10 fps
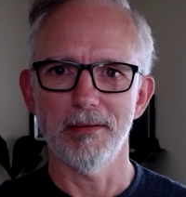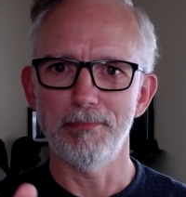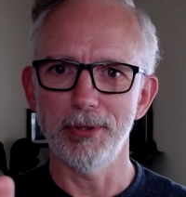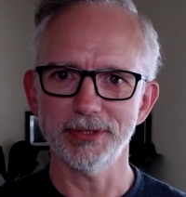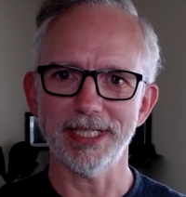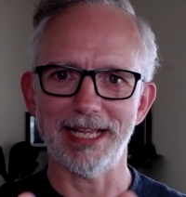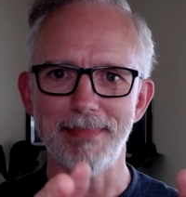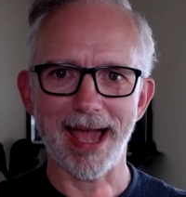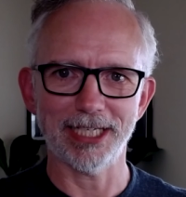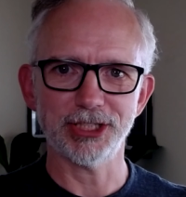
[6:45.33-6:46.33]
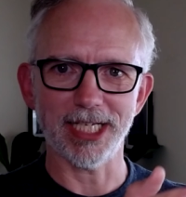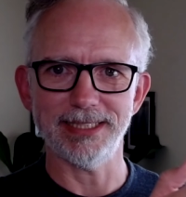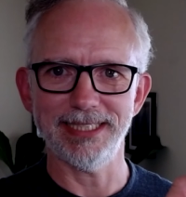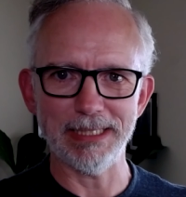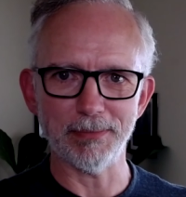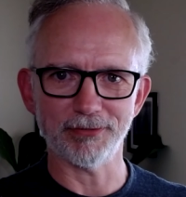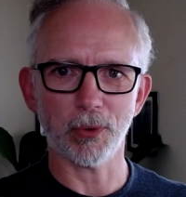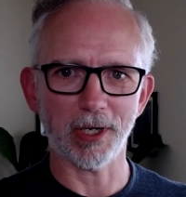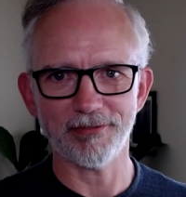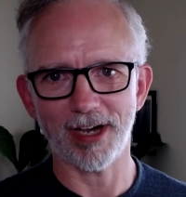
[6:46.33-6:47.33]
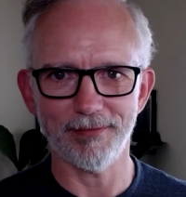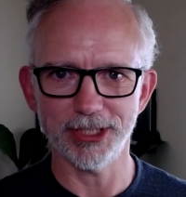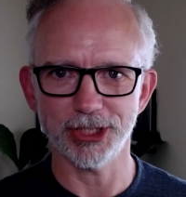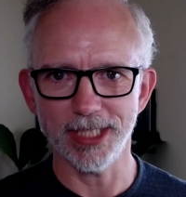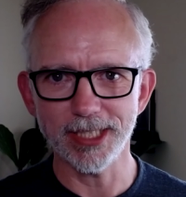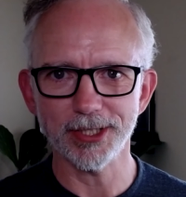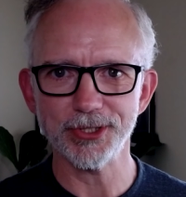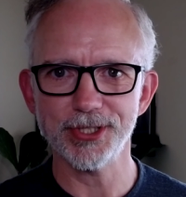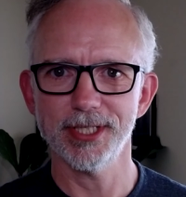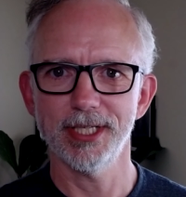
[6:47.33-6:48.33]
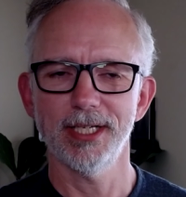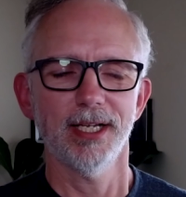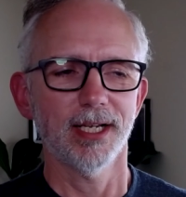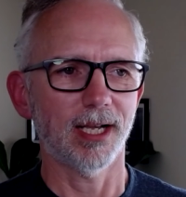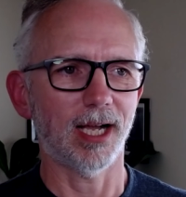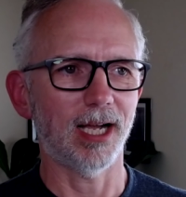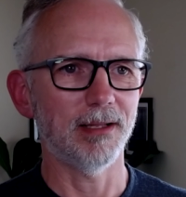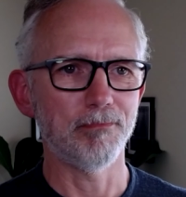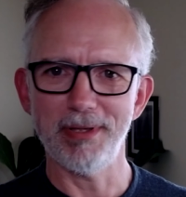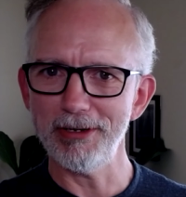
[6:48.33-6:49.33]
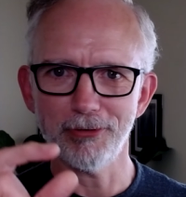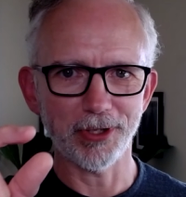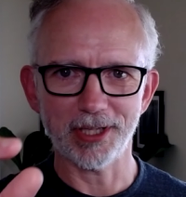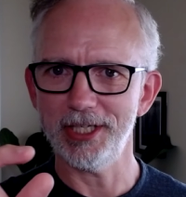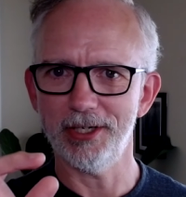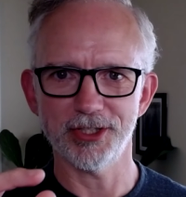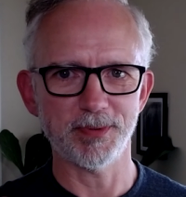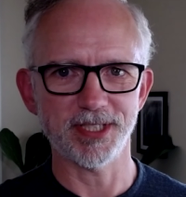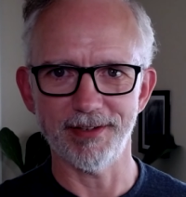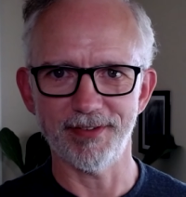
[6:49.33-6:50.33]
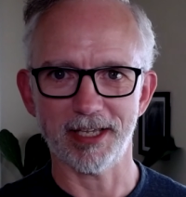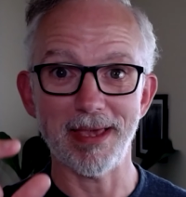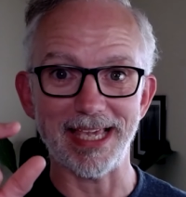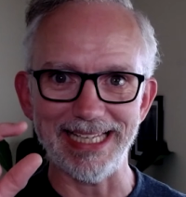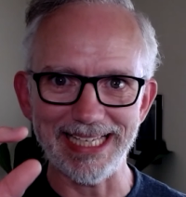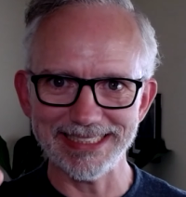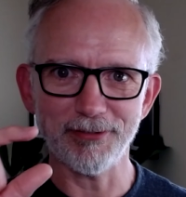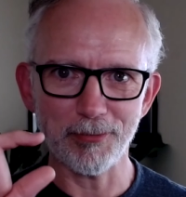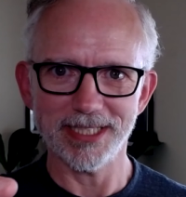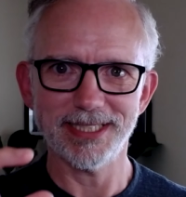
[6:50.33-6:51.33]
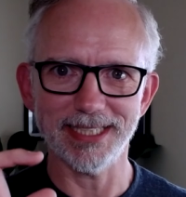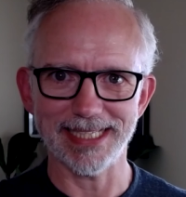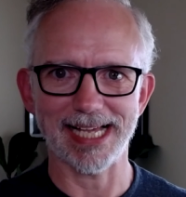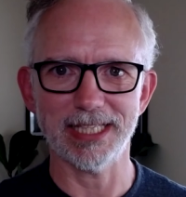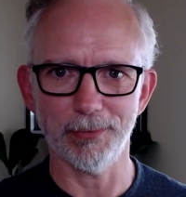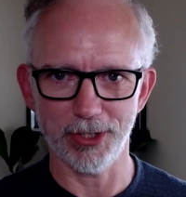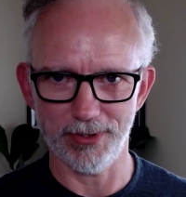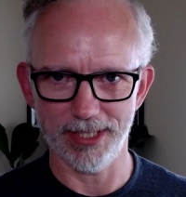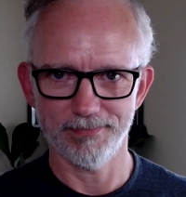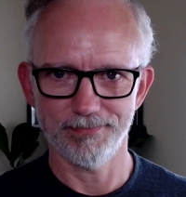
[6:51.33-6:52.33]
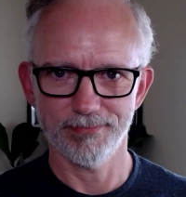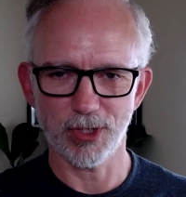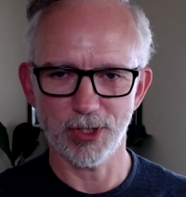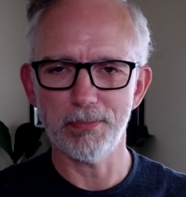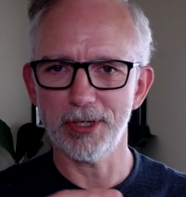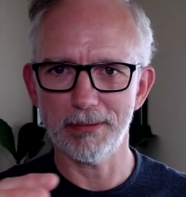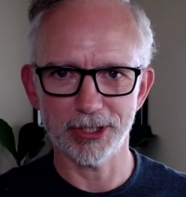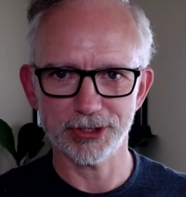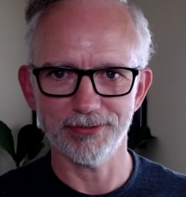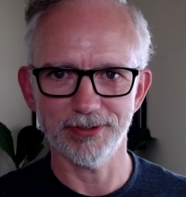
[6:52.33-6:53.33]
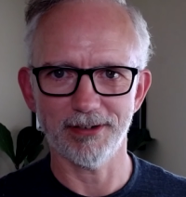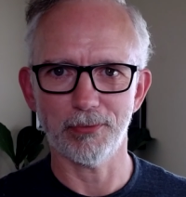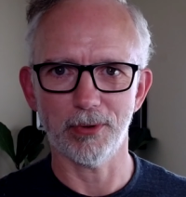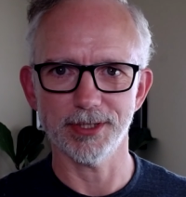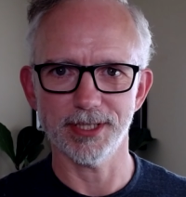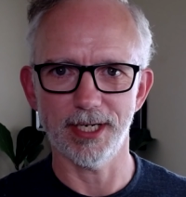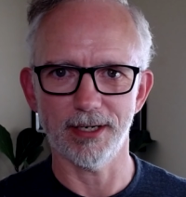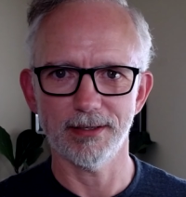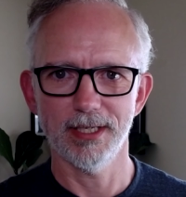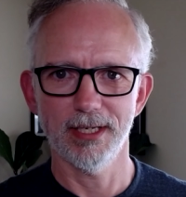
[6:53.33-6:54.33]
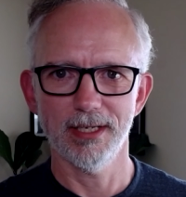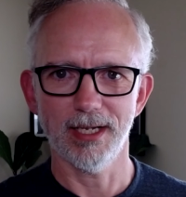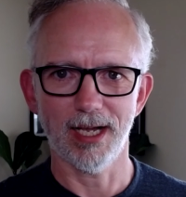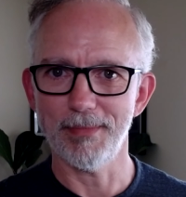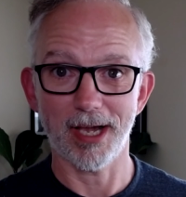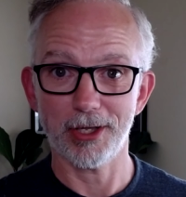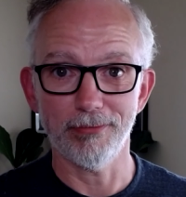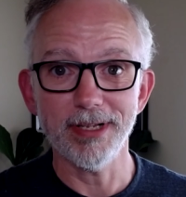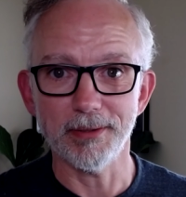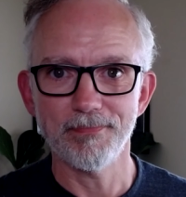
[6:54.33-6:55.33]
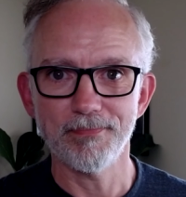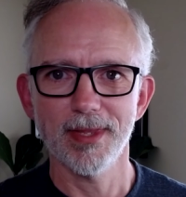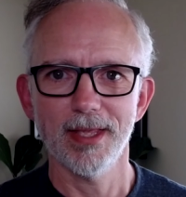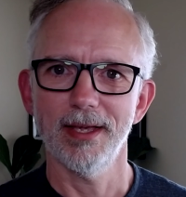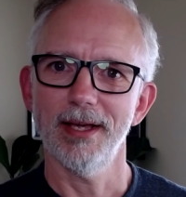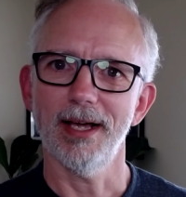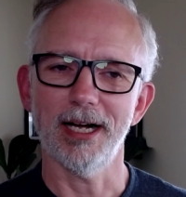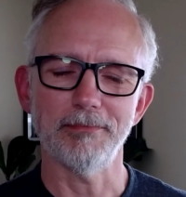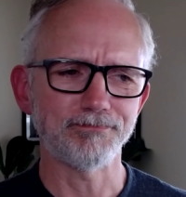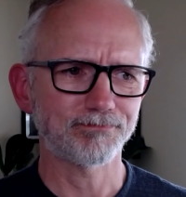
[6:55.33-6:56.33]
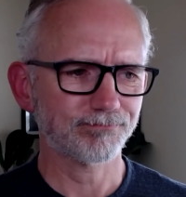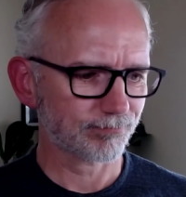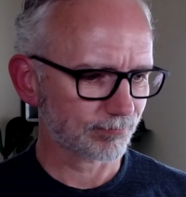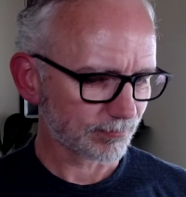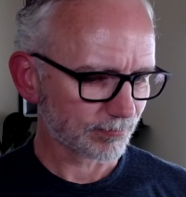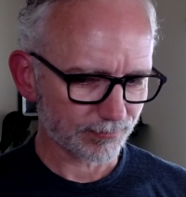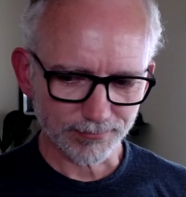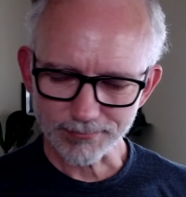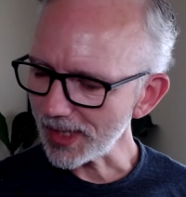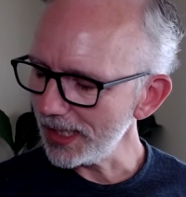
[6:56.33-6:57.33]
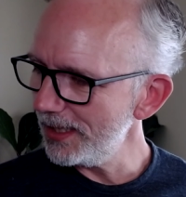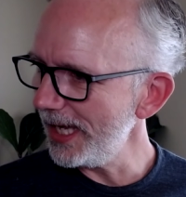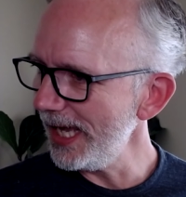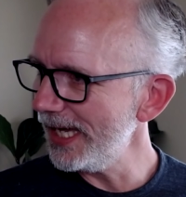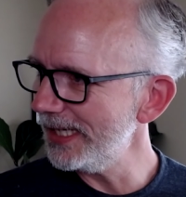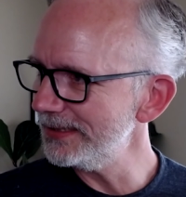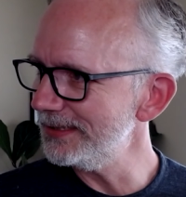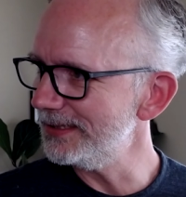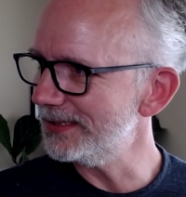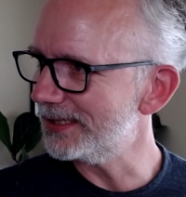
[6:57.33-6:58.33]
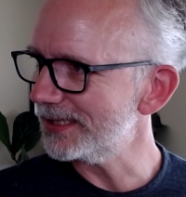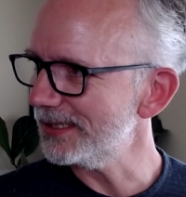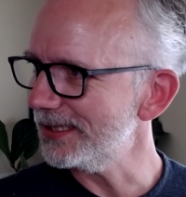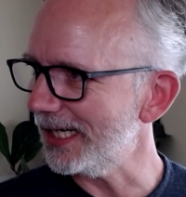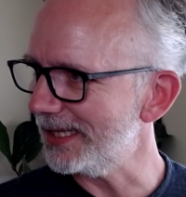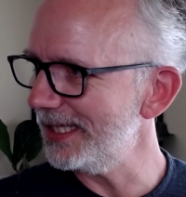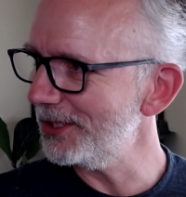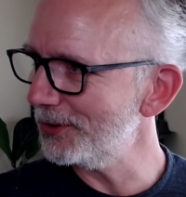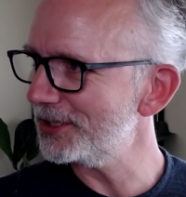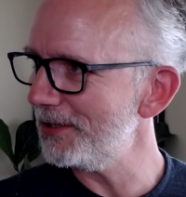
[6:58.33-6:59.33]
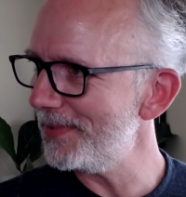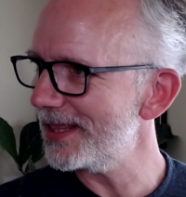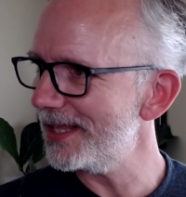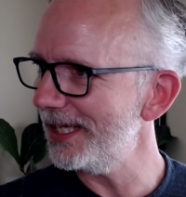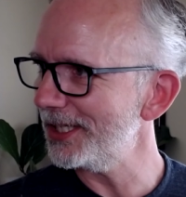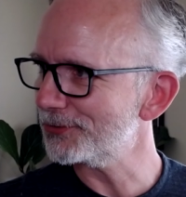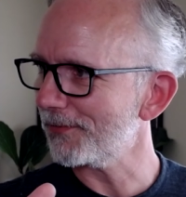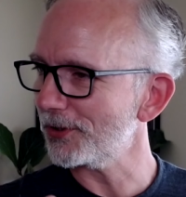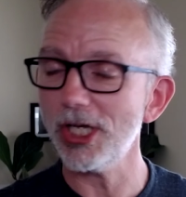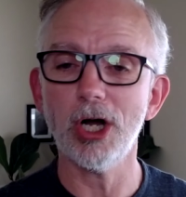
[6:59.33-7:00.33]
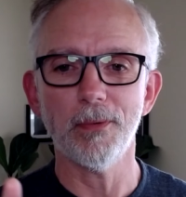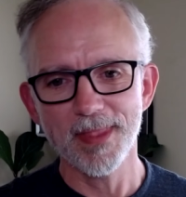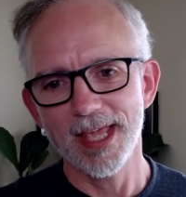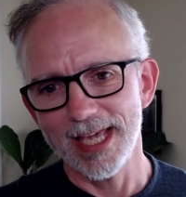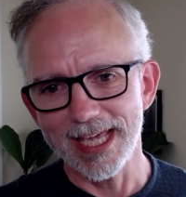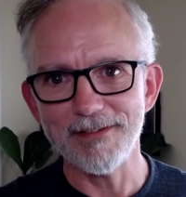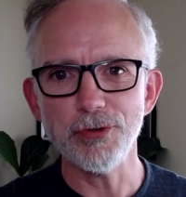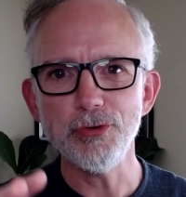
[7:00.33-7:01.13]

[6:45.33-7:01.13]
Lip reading: built and managed a team of 25 engineers. Be really clear and specific. Make it easy for me to see exactly what you did. Don't put a bunch of fluff words in there. I'm not going to read them. And I think those are the big things. Reverse. If you